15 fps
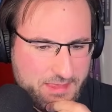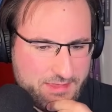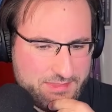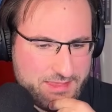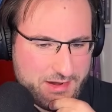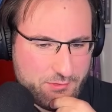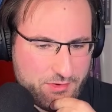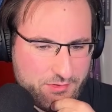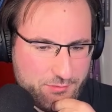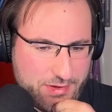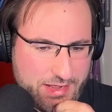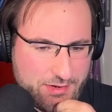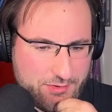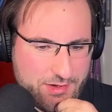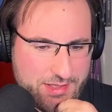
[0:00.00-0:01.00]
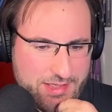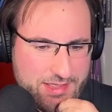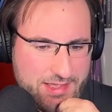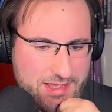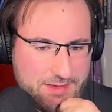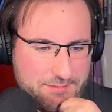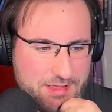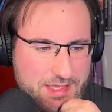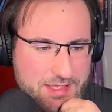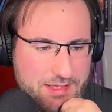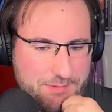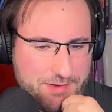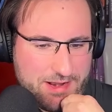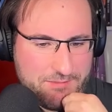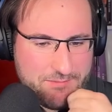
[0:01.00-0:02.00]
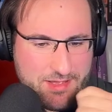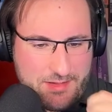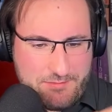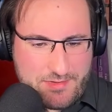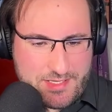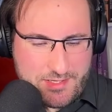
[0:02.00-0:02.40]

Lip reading: there as well. But I'm